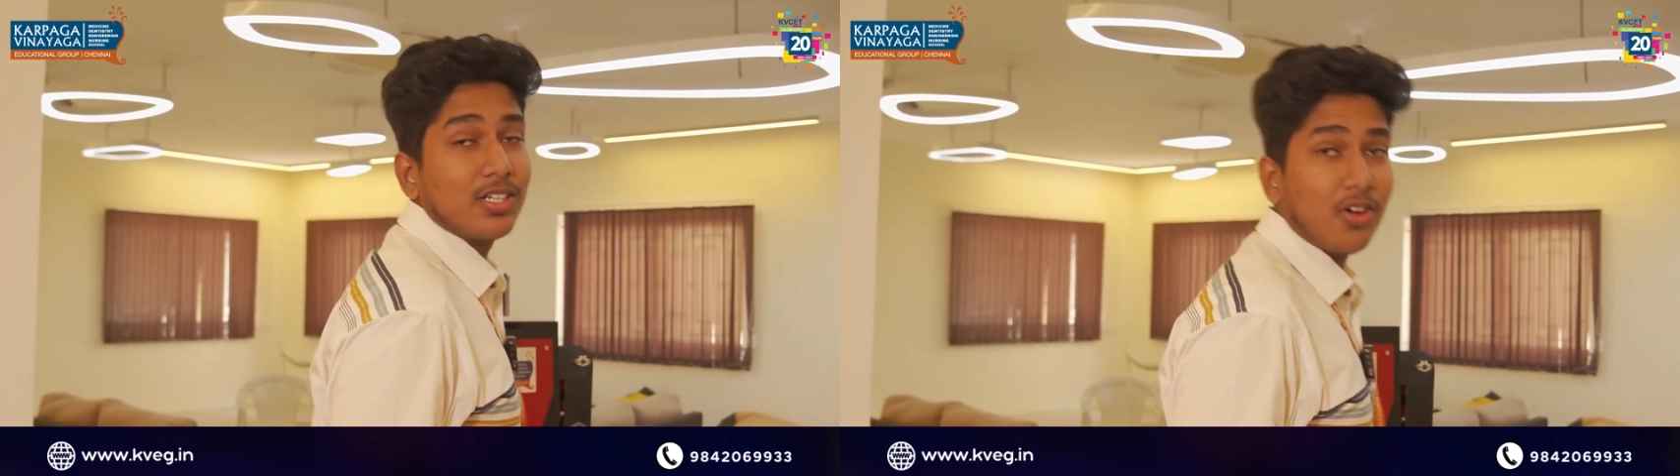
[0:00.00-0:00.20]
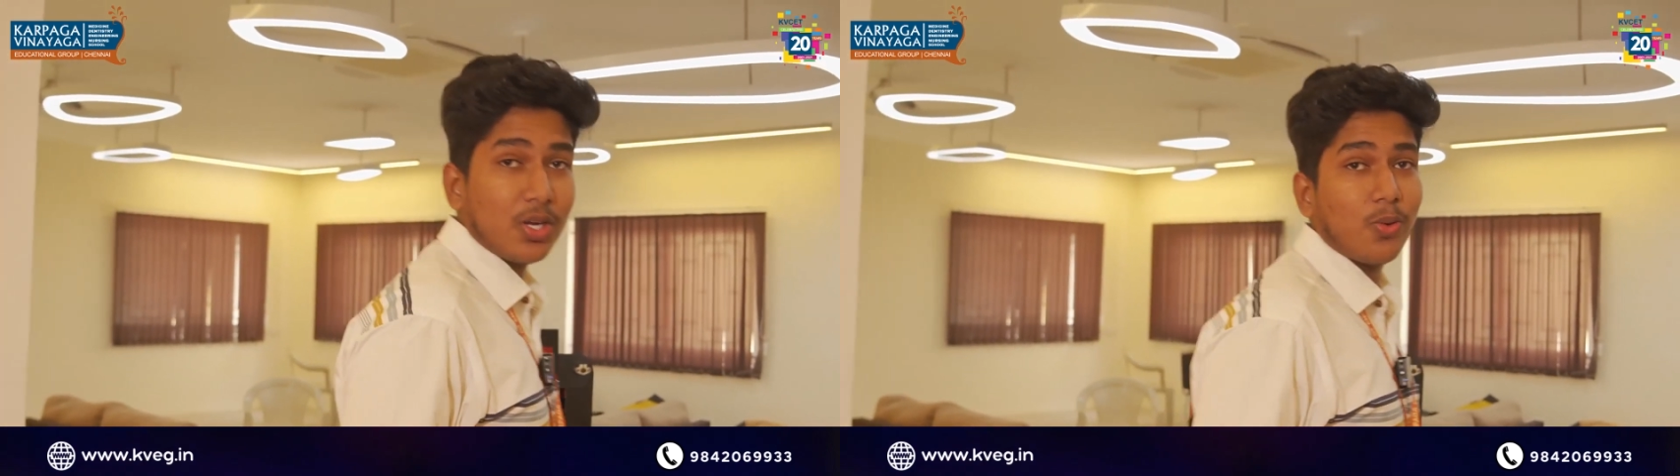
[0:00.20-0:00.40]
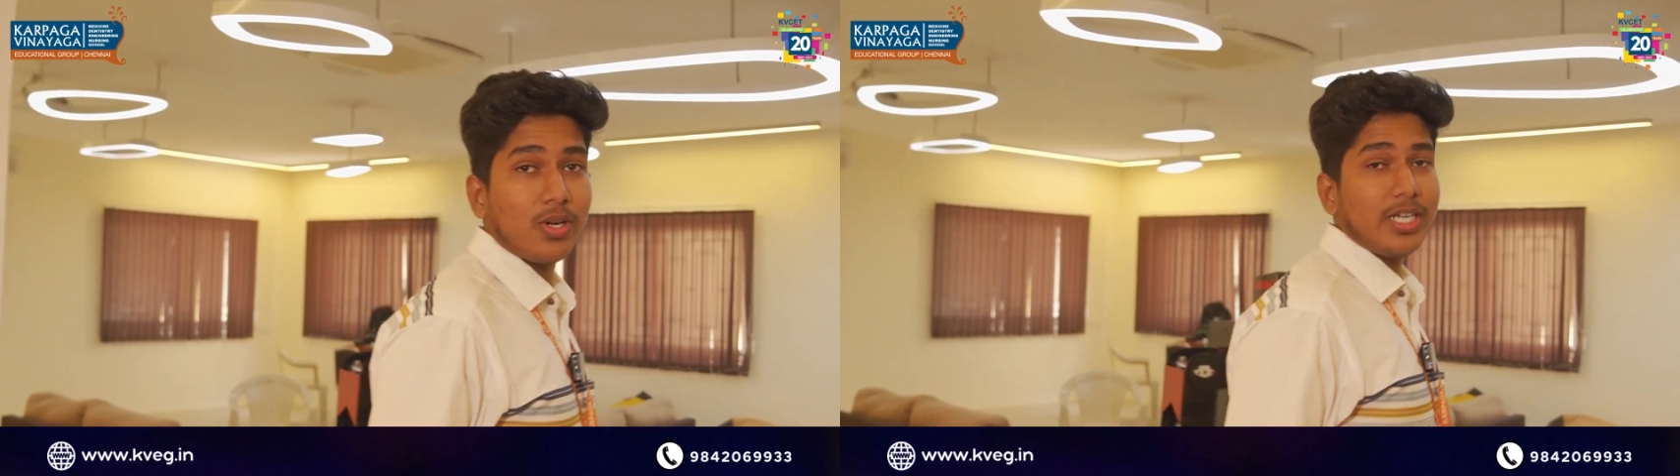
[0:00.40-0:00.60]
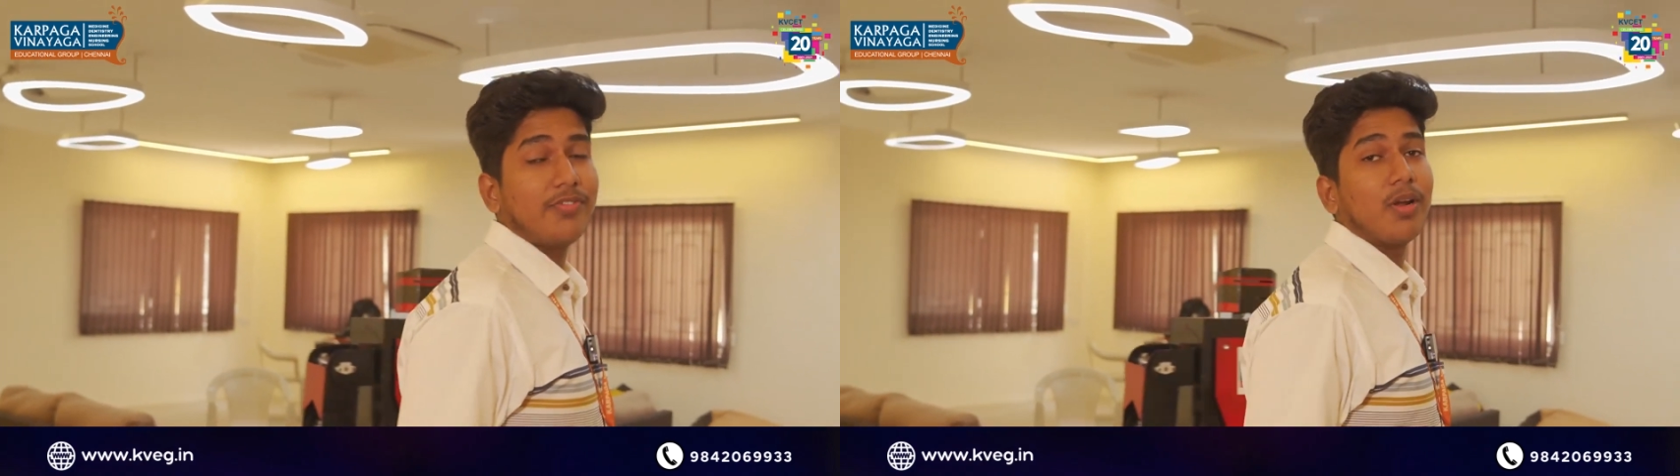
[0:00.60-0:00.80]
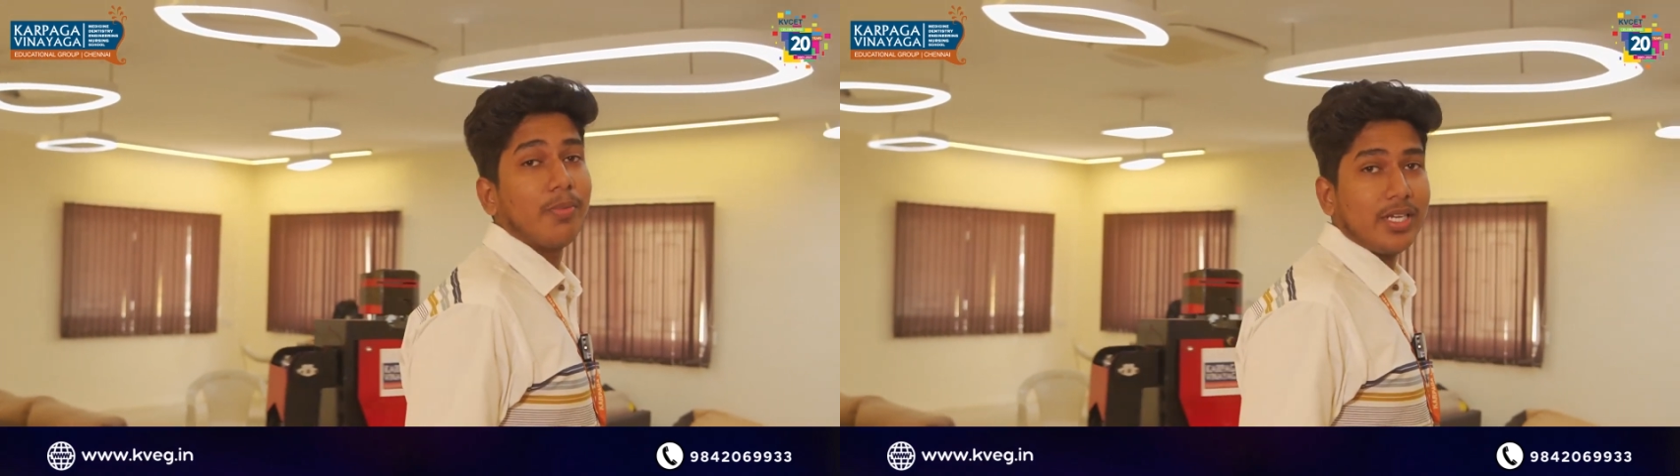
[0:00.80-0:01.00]
not only
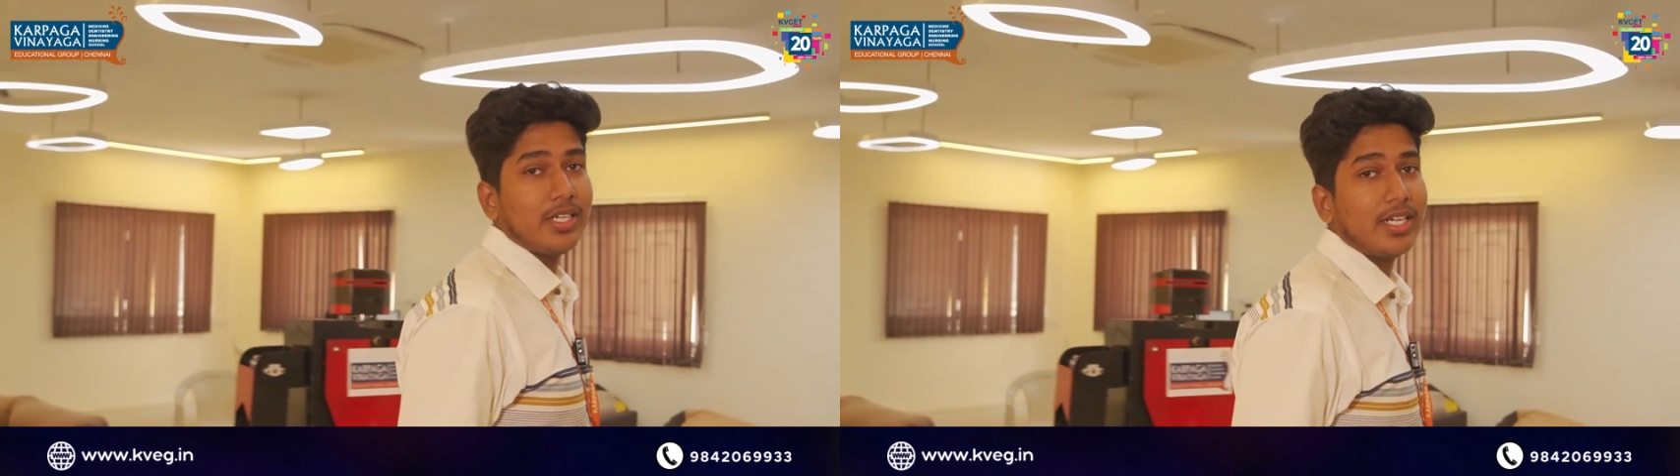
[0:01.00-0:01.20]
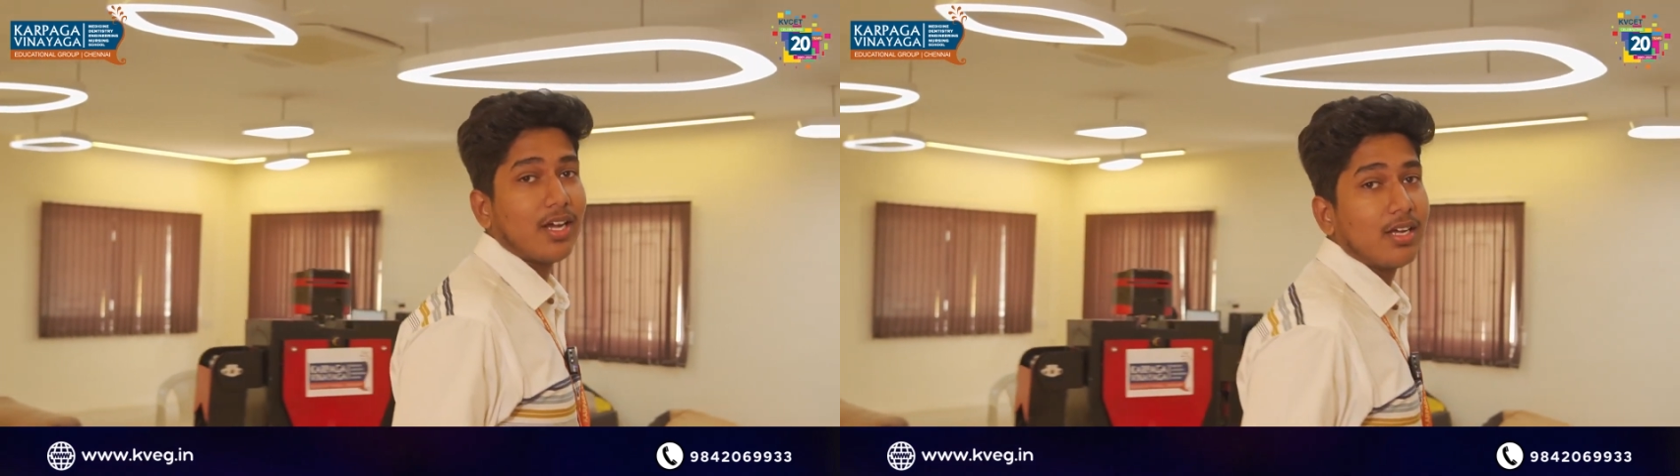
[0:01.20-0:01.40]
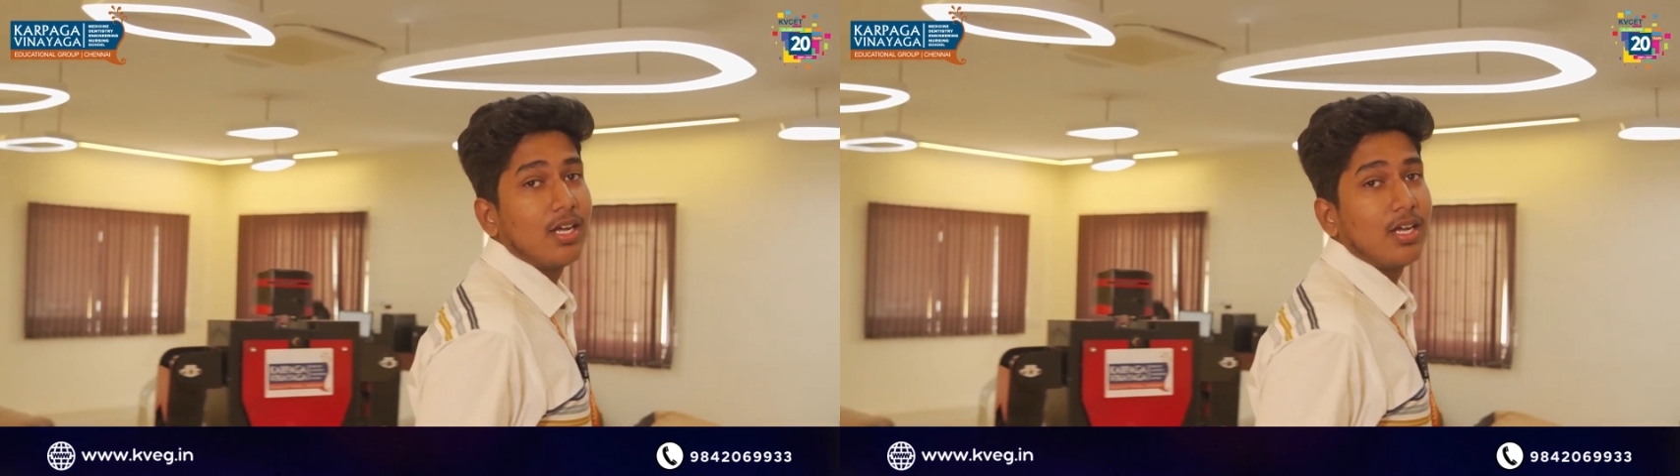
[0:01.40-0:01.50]
from India,